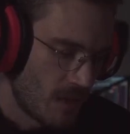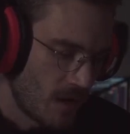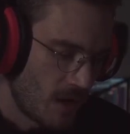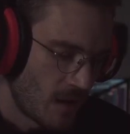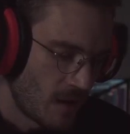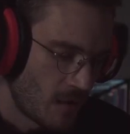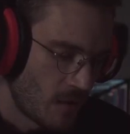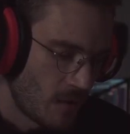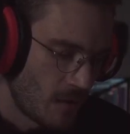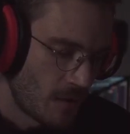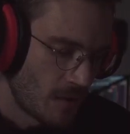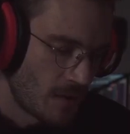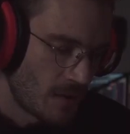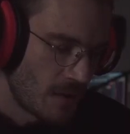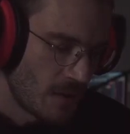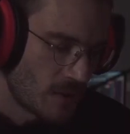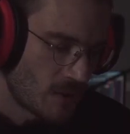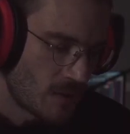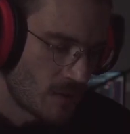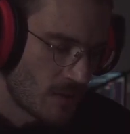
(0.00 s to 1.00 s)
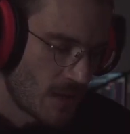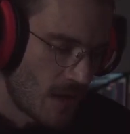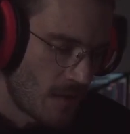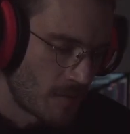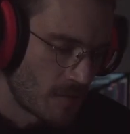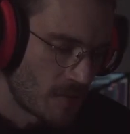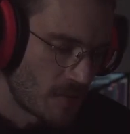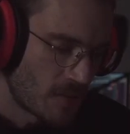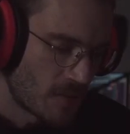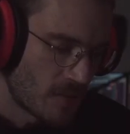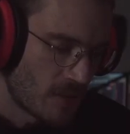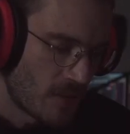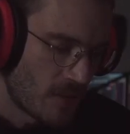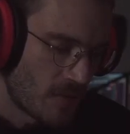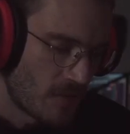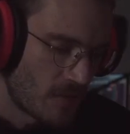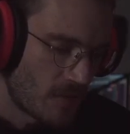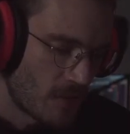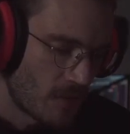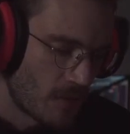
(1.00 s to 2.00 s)
and all the tissue damage his
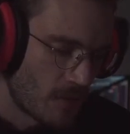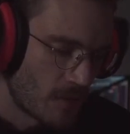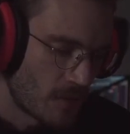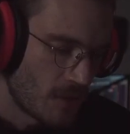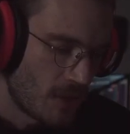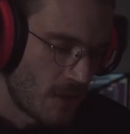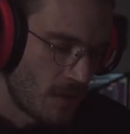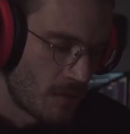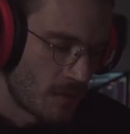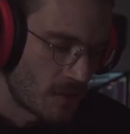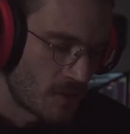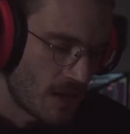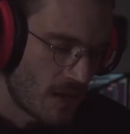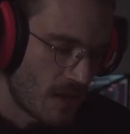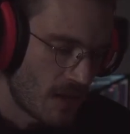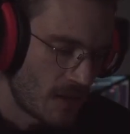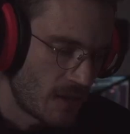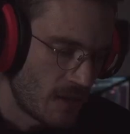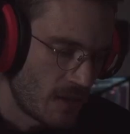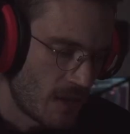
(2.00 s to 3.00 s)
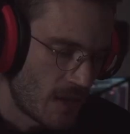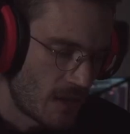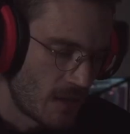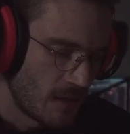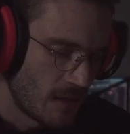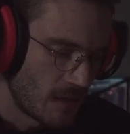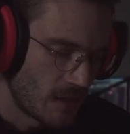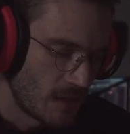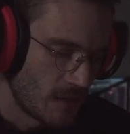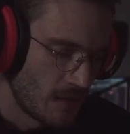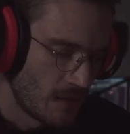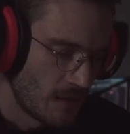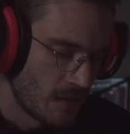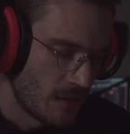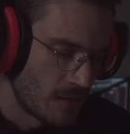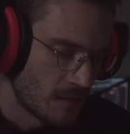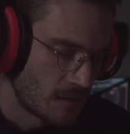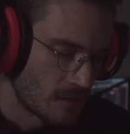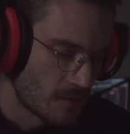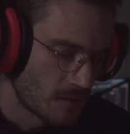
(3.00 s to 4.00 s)
gift of immortality had included.
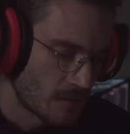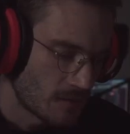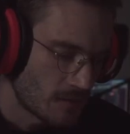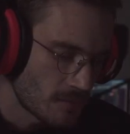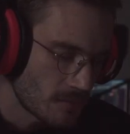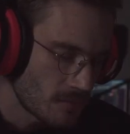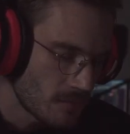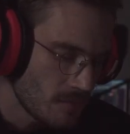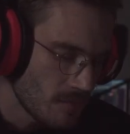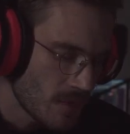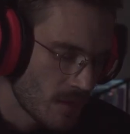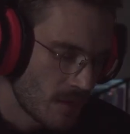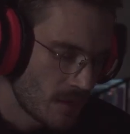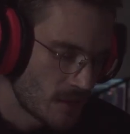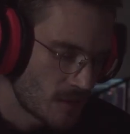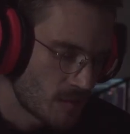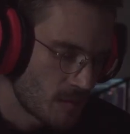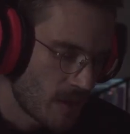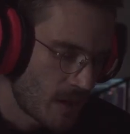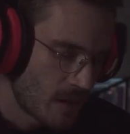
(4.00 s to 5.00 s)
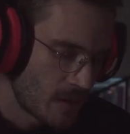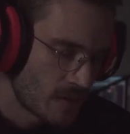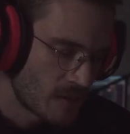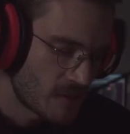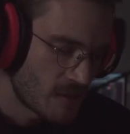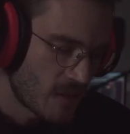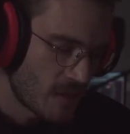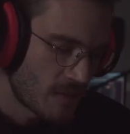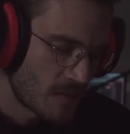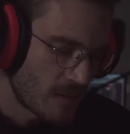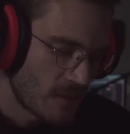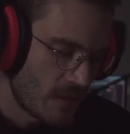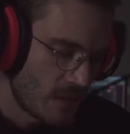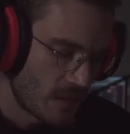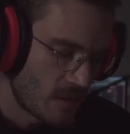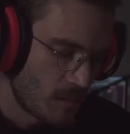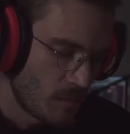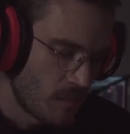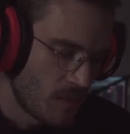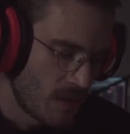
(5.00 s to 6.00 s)
He smiled softly at
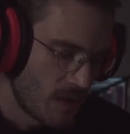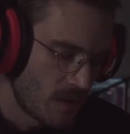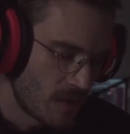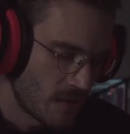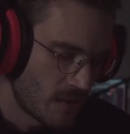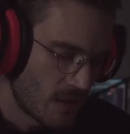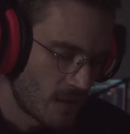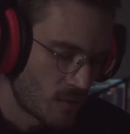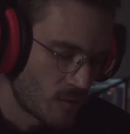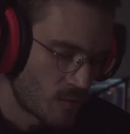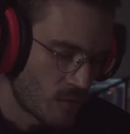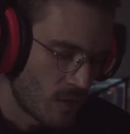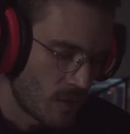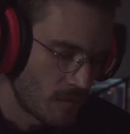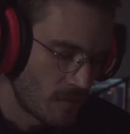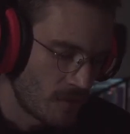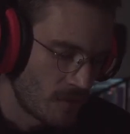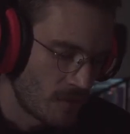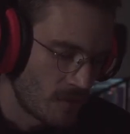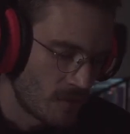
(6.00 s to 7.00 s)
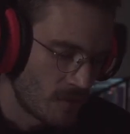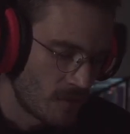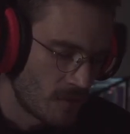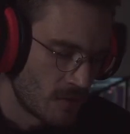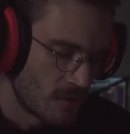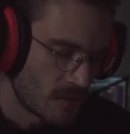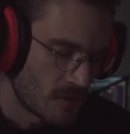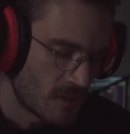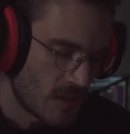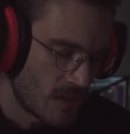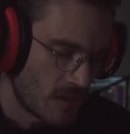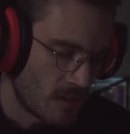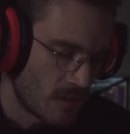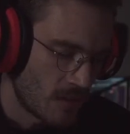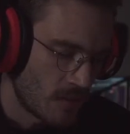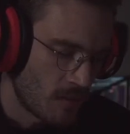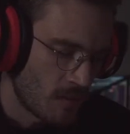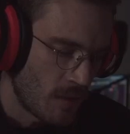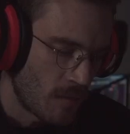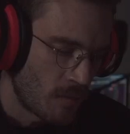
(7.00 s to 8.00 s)
the pit that dropped into the center
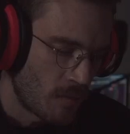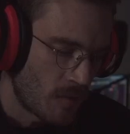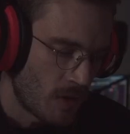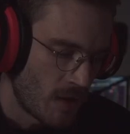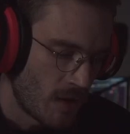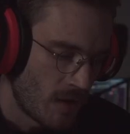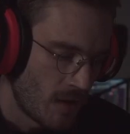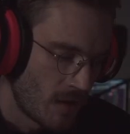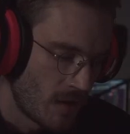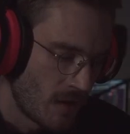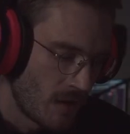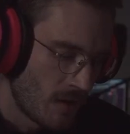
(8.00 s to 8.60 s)
of my brain